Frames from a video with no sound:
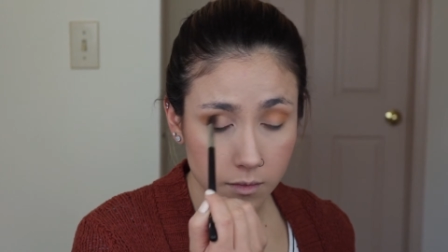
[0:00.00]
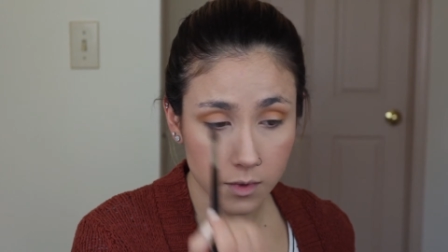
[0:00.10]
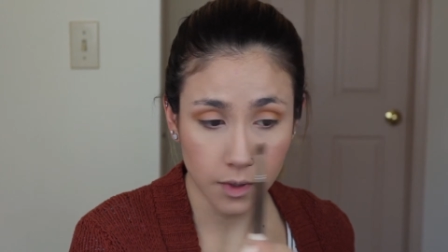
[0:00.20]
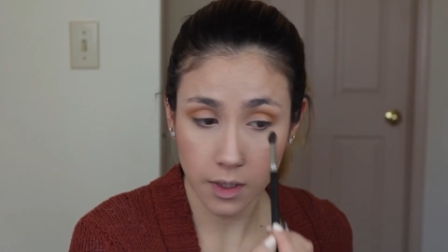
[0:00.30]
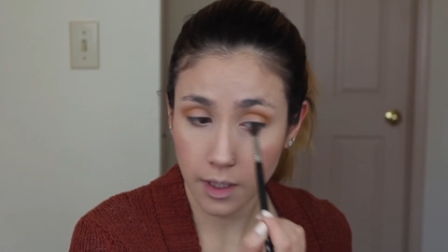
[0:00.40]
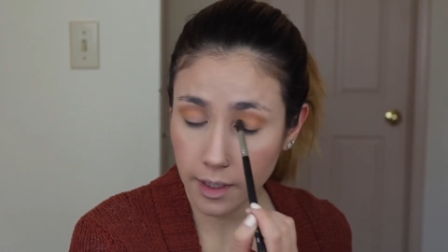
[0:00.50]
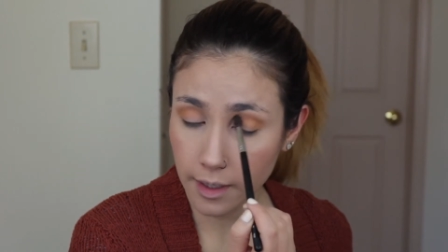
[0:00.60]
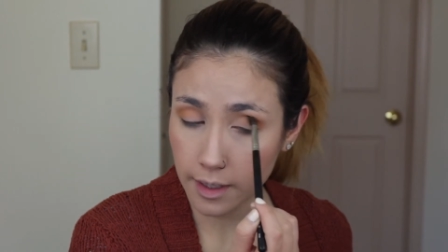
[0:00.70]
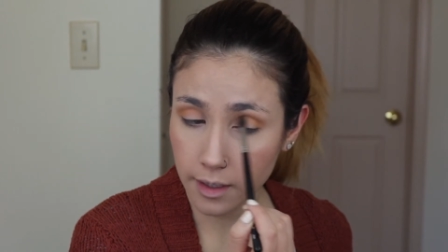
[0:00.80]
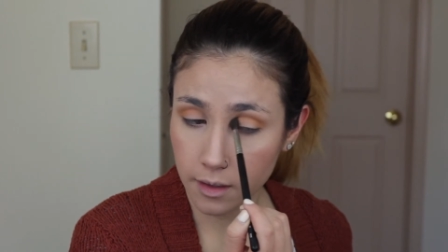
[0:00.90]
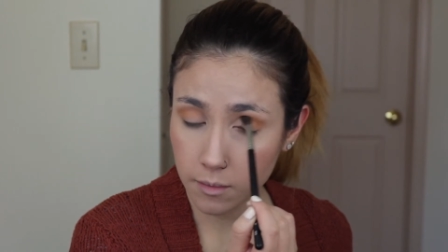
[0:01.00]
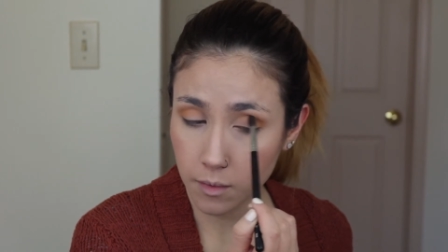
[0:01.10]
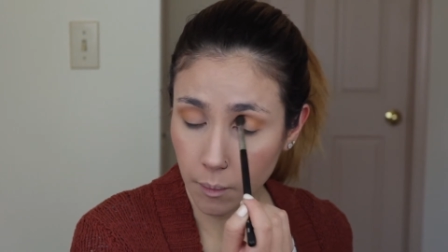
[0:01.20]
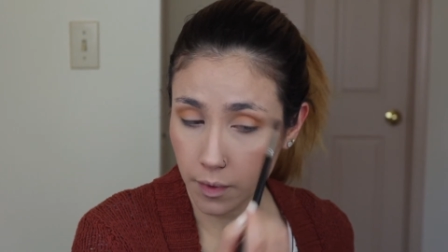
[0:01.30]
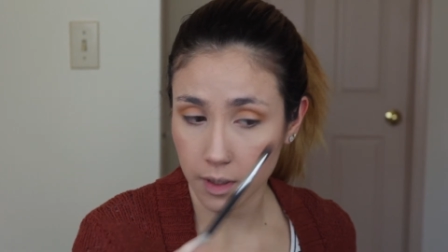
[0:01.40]
So I think I got it
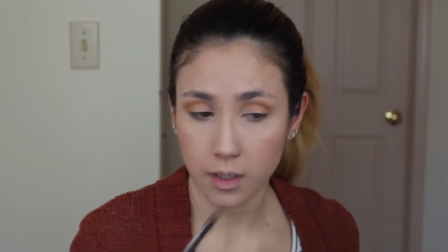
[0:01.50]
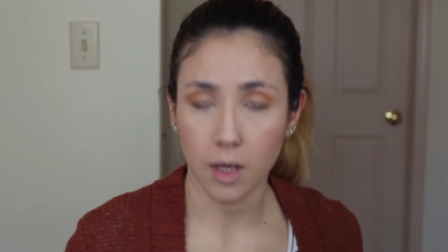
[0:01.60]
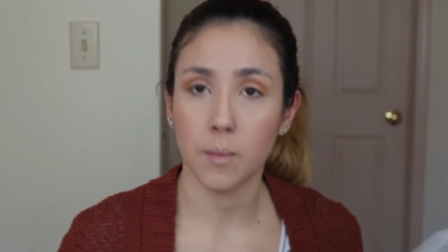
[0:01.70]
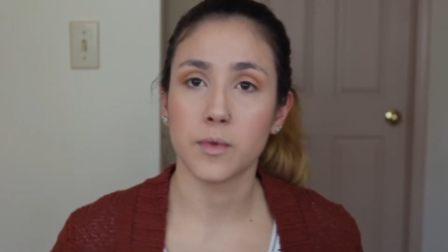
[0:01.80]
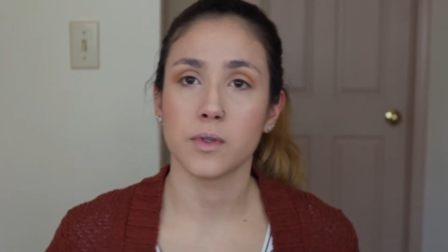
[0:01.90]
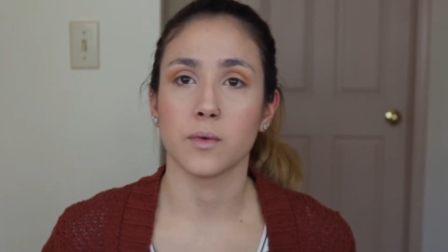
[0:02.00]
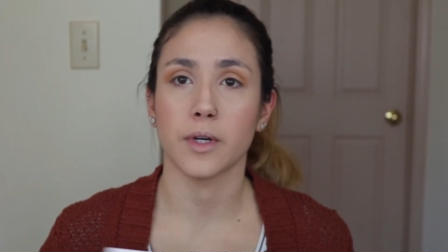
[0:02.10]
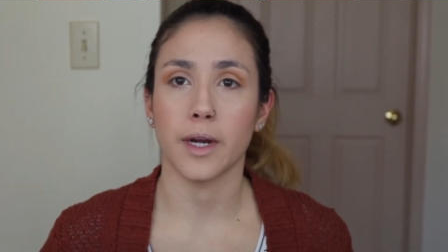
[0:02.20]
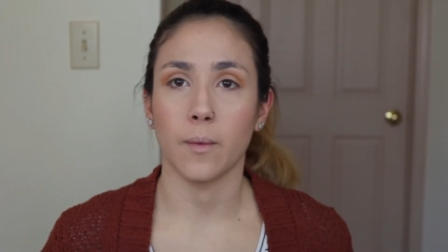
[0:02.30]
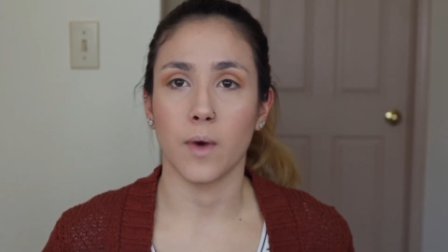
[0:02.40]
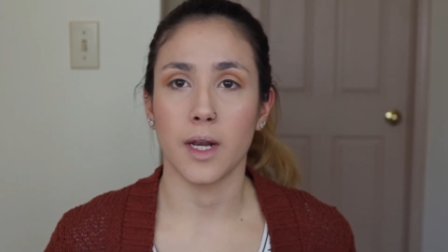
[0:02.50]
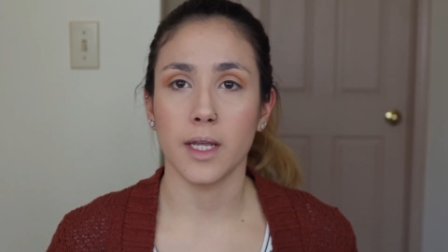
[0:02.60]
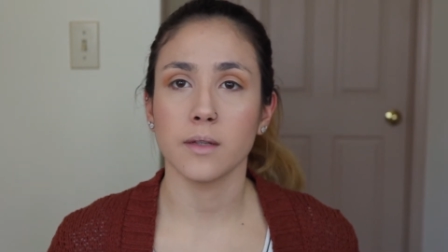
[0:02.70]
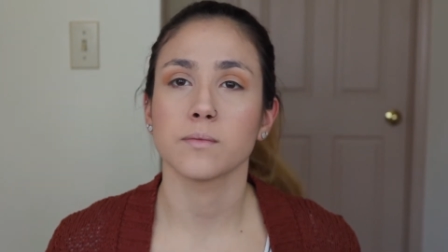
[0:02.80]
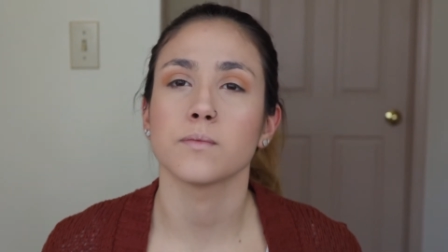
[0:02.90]
built up to where I want
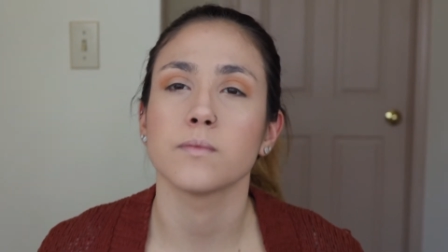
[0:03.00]
it.